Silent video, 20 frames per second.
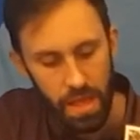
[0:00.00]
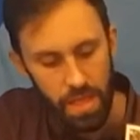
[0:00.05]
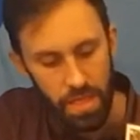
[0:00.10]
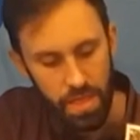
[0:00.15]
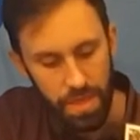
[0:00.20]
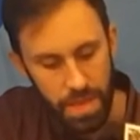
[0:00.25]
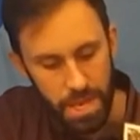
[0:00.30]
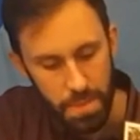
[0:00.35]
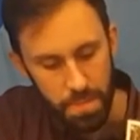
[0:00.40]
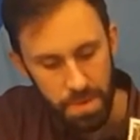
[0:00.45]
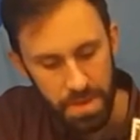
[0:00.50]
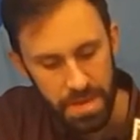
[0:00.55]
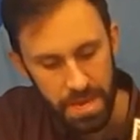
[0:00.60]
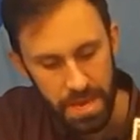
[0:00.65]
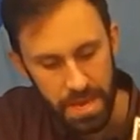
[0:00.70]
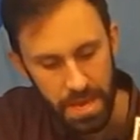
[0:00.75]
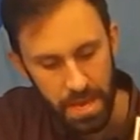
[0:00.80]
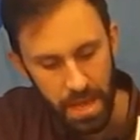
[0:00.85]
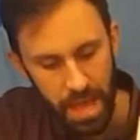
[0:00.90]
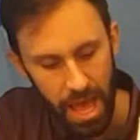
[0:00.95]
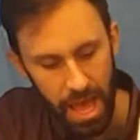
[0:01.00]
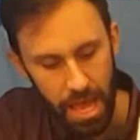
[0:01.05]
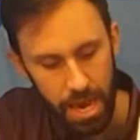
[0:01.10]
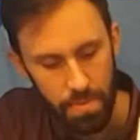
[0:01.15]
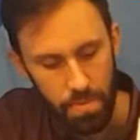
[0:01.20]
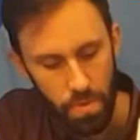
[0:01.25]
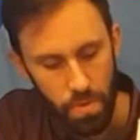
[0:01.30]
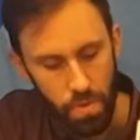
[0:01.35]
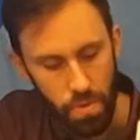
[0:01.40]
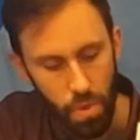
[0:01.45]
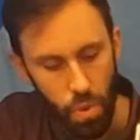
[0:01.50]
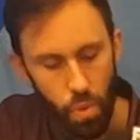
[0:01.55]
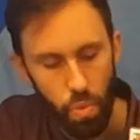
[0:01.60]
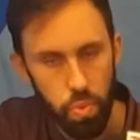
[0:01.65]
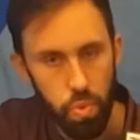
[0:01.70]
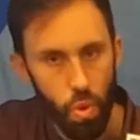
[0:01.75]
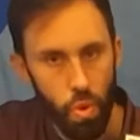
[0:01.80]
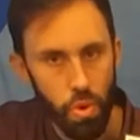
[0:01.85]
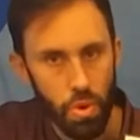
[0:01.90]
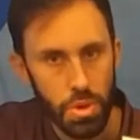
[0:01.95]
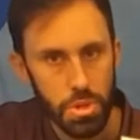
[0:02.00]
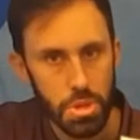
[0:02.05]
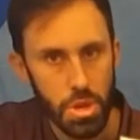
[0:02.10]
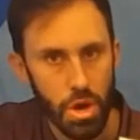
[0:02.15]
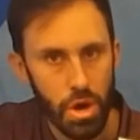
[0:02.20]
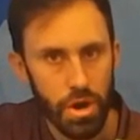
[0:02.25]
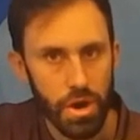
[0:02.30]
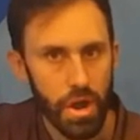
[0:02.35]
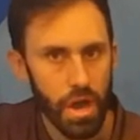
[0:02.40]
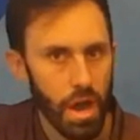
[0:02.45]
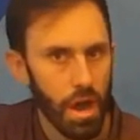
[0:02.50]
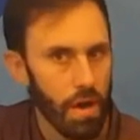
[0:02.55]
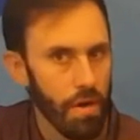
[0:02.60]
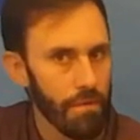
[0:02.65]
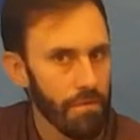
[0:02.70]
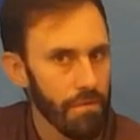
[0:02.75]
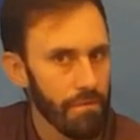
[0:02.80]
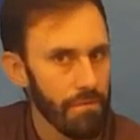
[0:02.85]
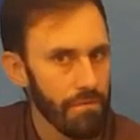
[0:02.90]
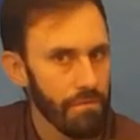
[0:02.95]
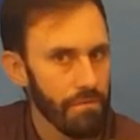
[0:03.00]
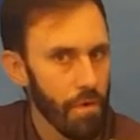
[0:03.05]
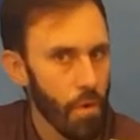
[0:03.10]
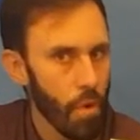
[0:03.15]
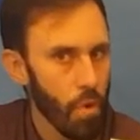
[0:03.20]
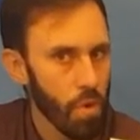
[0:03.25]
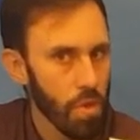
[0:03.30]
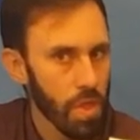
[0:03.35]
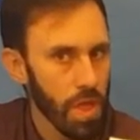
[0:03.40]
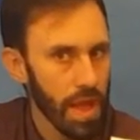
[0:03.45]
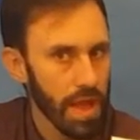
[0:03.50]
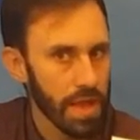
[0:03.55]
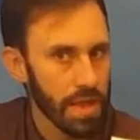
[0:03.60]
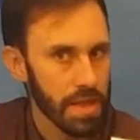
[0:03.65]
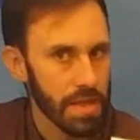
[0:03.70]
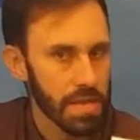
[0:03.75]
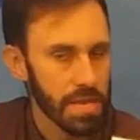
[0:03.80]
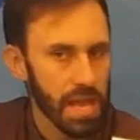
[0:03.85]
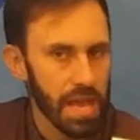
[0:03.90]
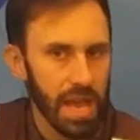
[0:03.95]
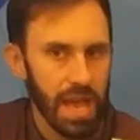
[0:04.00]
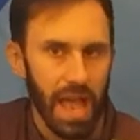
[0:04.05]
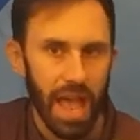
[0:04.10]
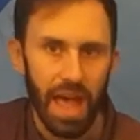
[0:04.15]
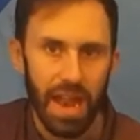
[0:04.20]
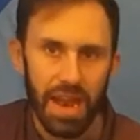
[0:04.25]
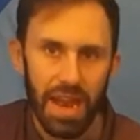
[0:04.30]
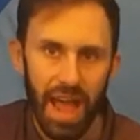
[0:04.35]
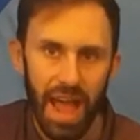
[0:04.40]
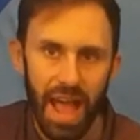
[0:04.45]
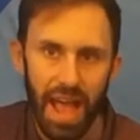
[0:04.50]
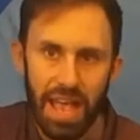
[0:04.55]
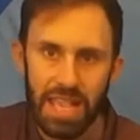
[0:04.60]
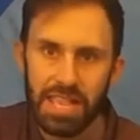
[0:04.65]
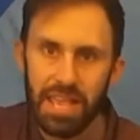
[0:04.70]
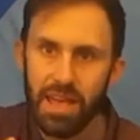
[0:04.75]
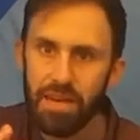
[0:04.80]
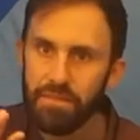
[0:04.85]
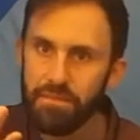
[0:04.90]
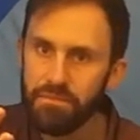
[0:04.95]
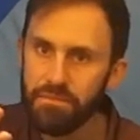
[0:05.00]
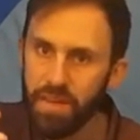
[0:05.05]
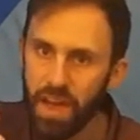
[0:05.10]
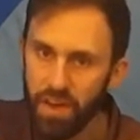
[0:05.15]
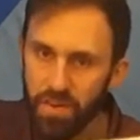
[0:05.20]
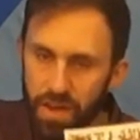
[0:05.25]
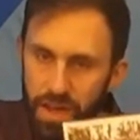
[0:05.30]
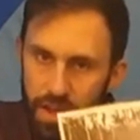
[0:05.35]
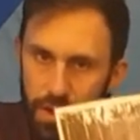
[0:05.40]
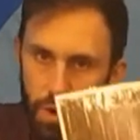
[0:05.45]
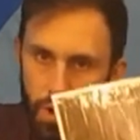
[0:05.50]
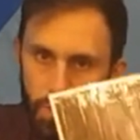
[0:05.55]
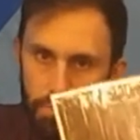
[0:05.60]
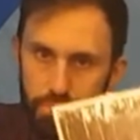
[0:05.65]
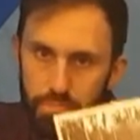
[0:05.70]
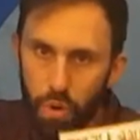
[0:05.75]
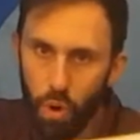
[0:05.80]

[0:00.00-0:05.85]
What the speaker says: This particular animal walks on 4 legs and it has very good